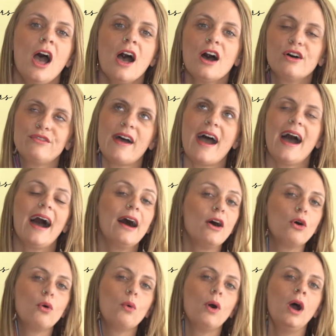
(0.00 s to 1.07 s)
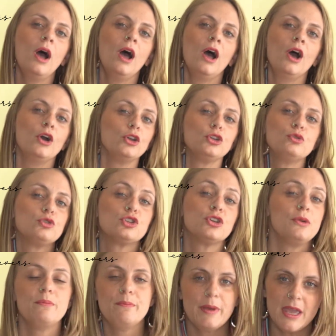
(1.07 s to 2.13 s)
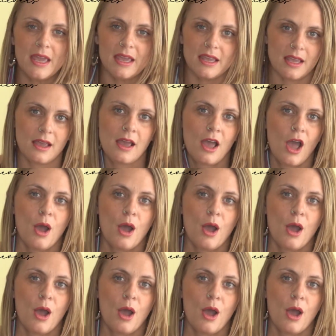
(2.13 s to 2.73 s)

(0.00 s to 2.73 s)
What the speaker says: of how you should be.